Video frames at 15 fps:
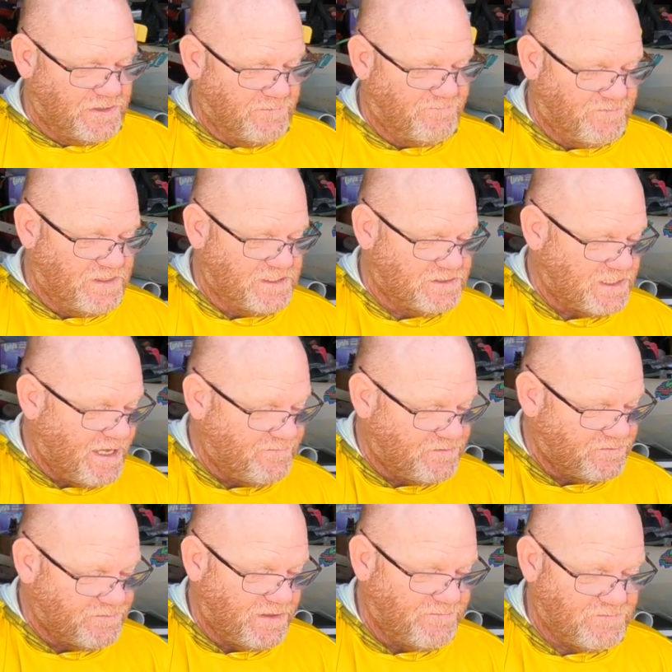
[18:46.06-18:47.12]
Them fish,
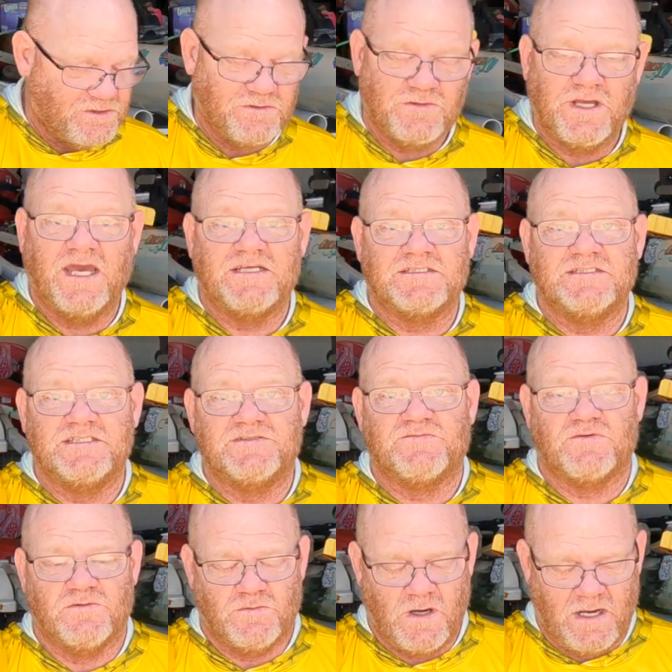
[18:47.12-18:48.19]
after you catch these
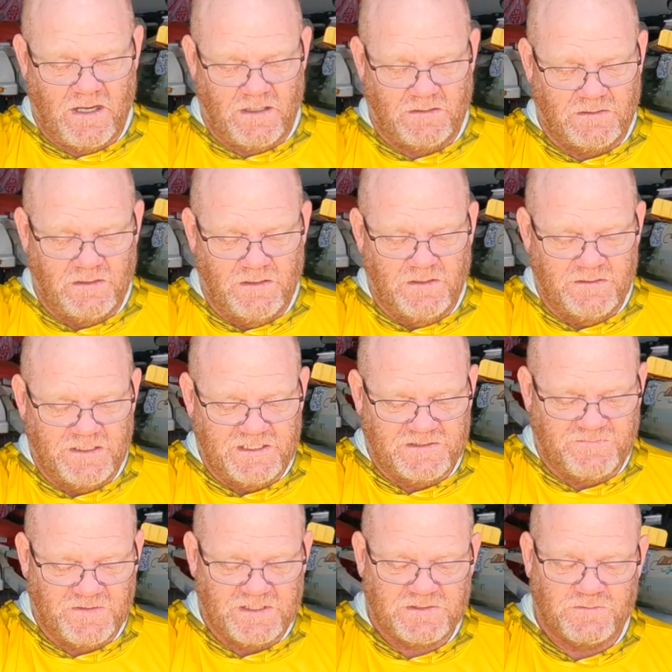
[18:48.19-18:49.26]
for a while, these
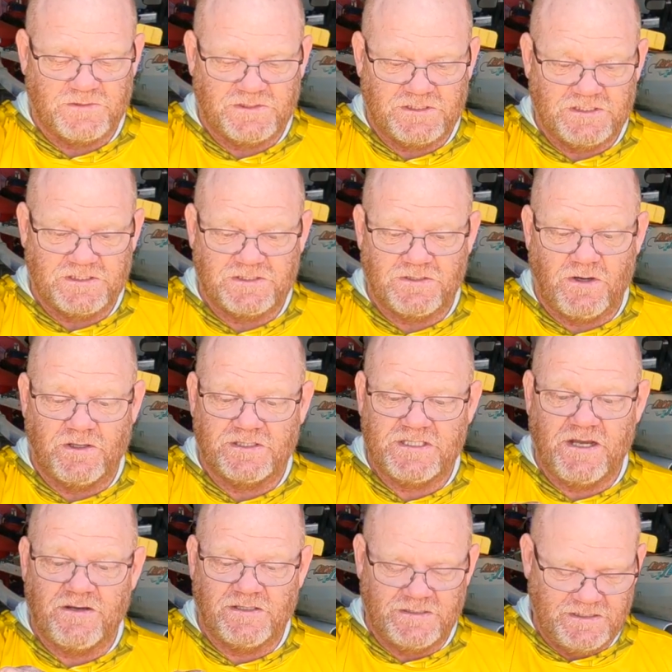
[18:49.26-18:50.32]
fish will just start
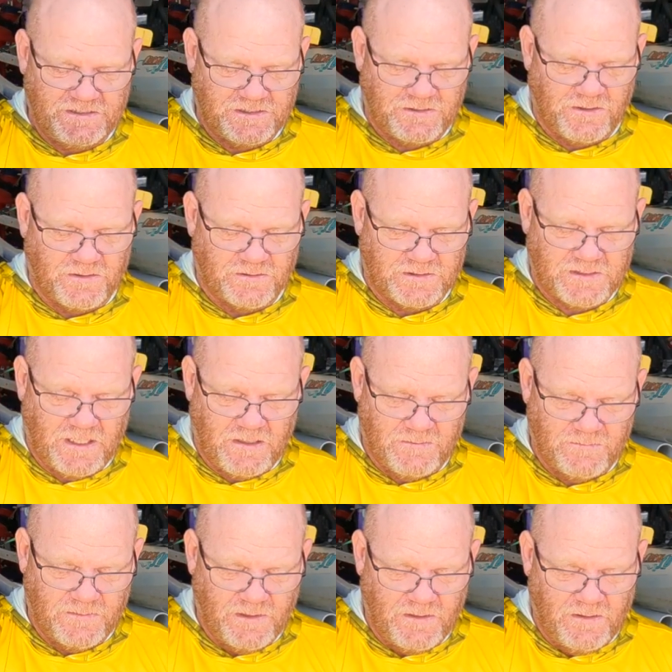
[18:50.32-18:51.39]
tearing these skirts up.
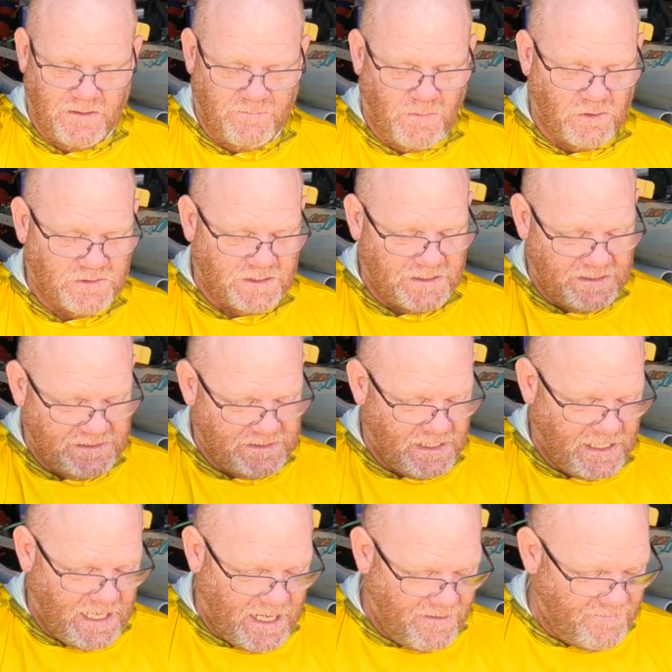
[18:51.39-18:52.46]
Most of these that
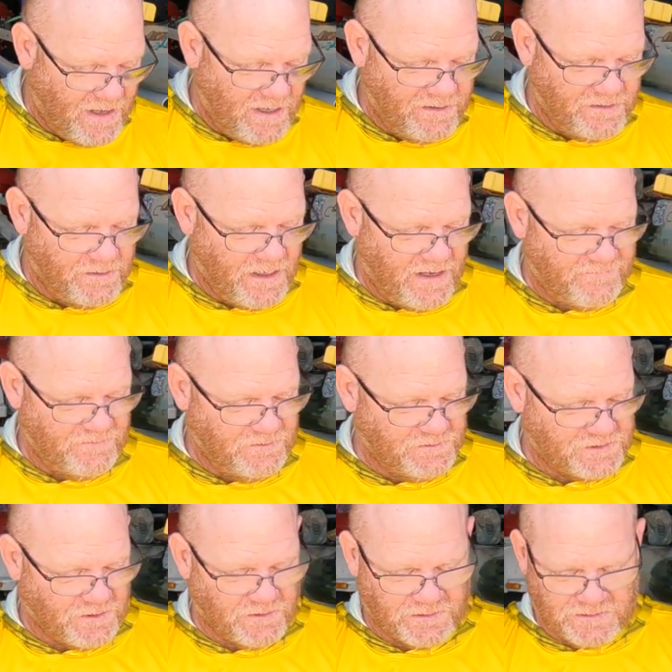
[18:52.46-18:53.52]
I have out here have new
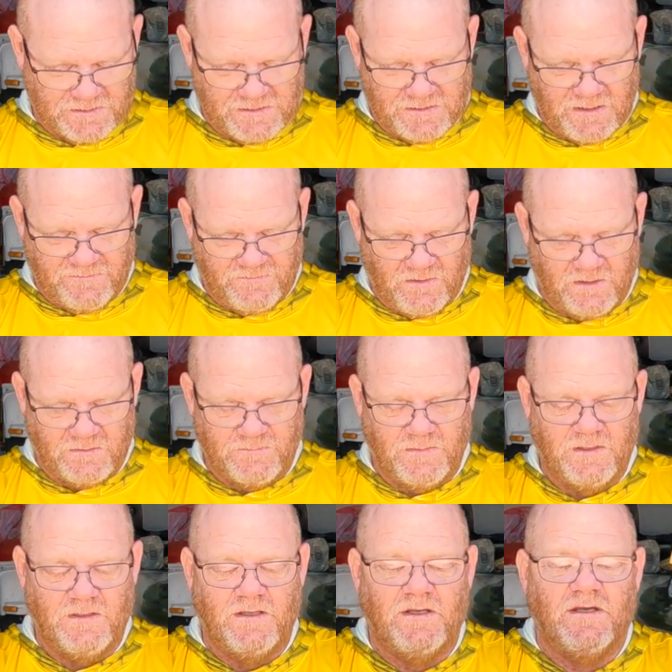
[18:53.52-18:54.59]
skirts and stuff on
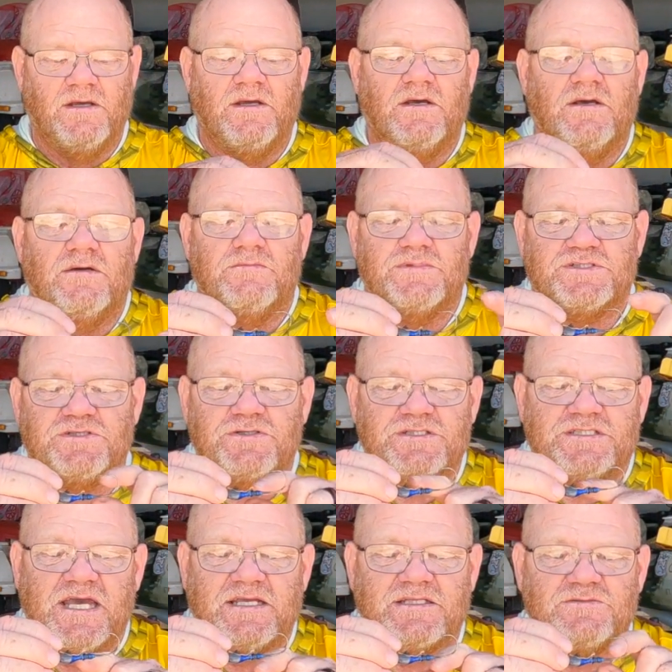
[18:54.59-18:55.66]
them. But you can
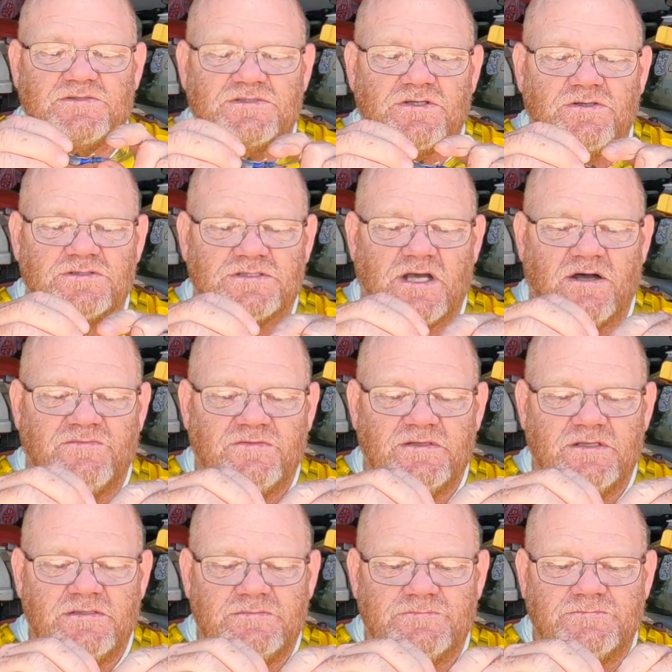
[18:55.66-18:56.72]
take those skirts off of
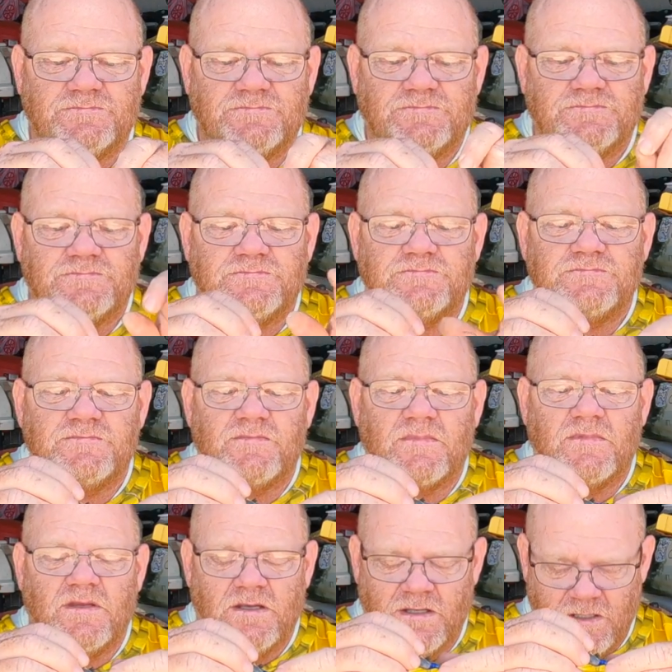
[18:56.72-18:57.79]
there
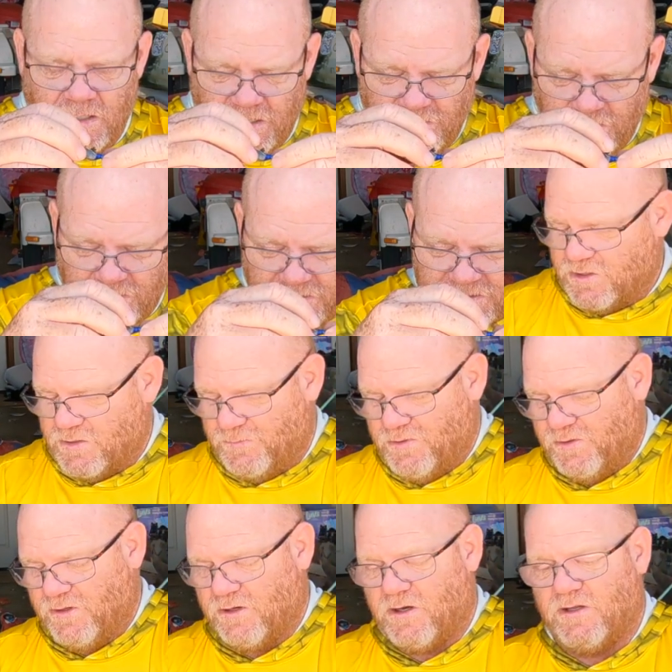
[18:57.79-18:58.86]
and you can
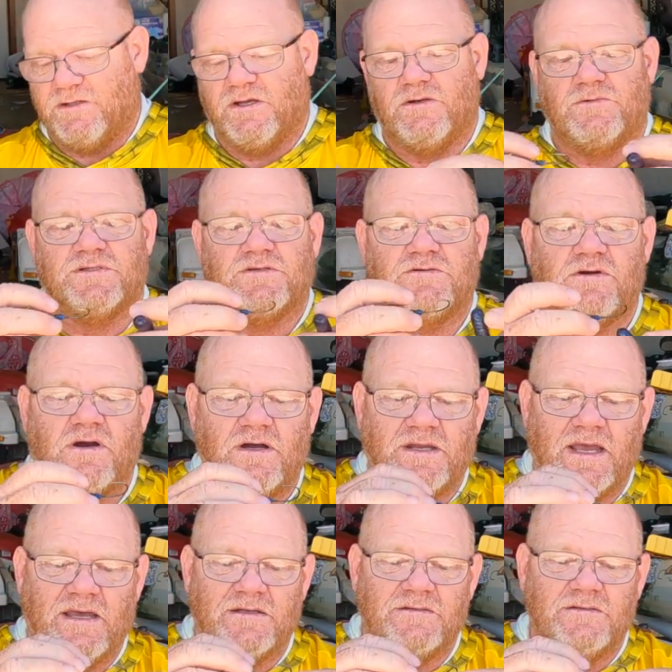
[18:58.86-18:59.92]
put it on there with the
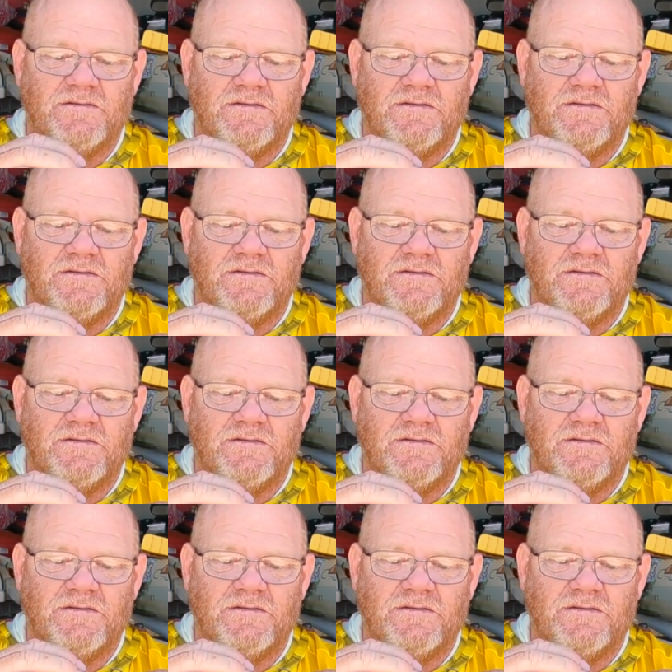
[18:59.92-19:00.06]
crawdad.